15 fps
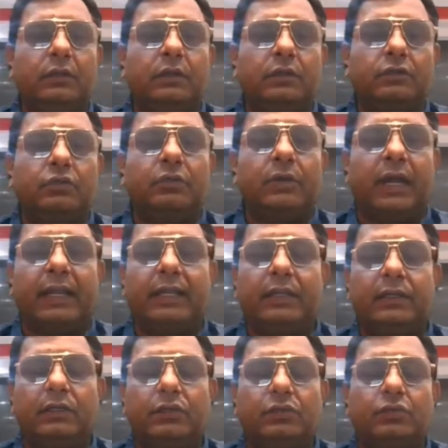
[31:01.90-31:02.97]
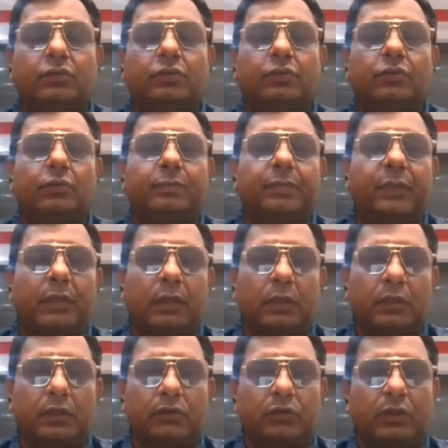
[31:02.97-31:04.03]
to guide to
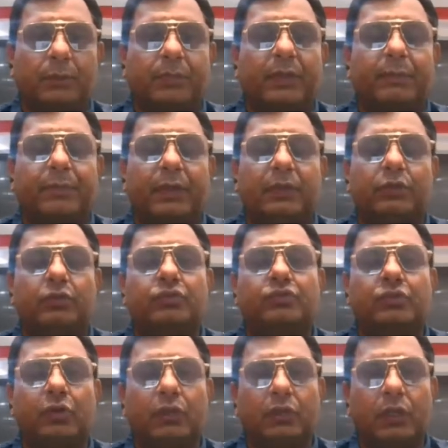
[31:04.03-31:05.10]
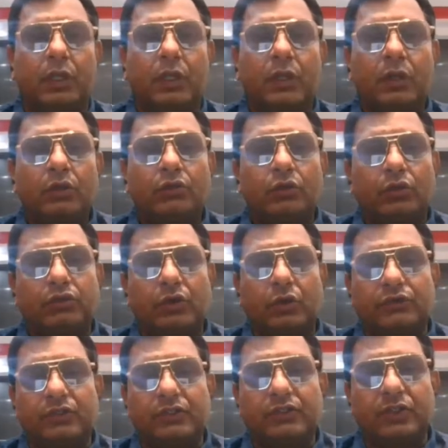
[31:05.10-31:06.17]
the people, those
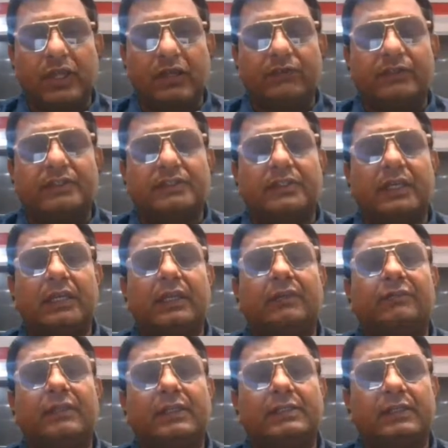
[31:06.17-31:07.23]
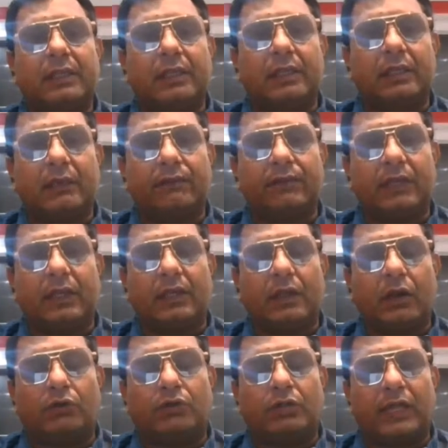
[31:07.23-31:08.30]
houses they are visiting, if they
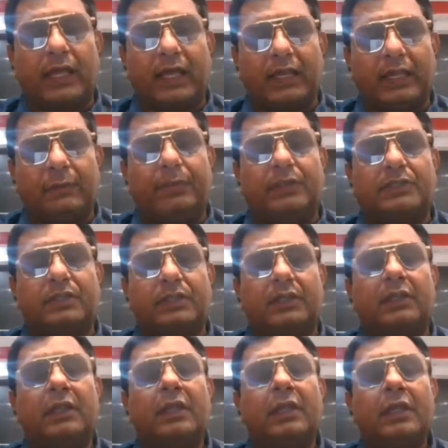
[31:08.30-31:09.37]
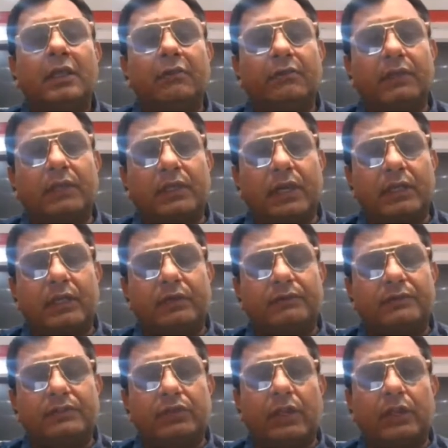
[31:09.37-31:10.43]
encounter any patient with kind of
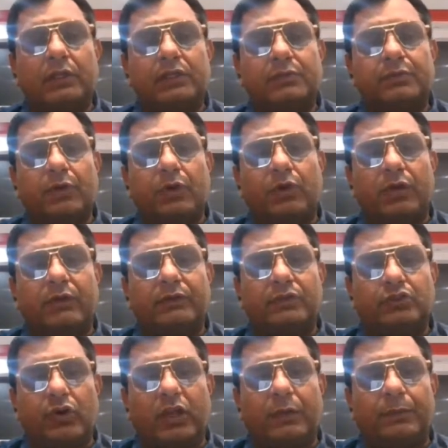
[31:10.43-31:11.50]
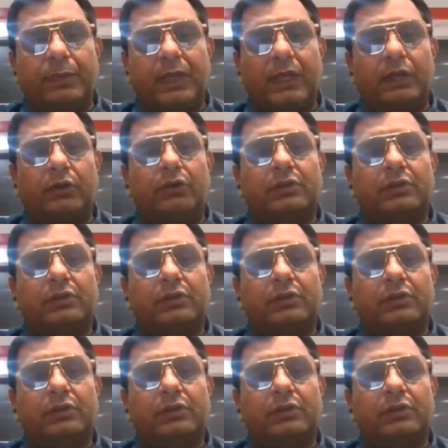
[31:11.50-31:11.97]
small kind of a joint pain or